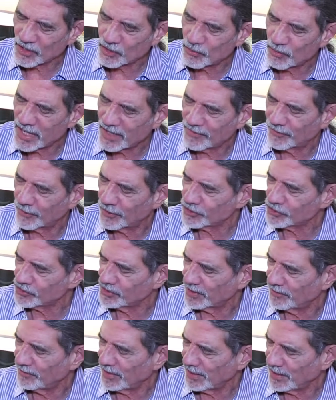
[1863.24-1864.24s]
Greek
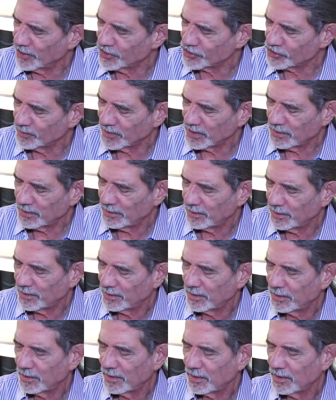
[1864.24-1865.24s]
version of the instrument,
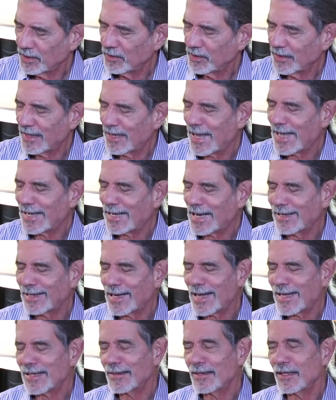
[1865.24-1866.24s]
and I
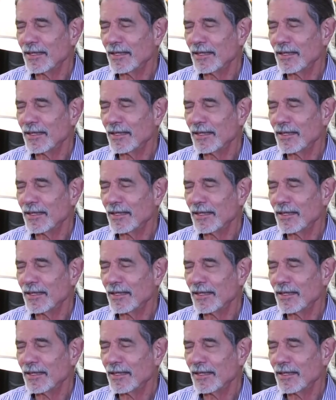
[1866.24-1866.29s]
like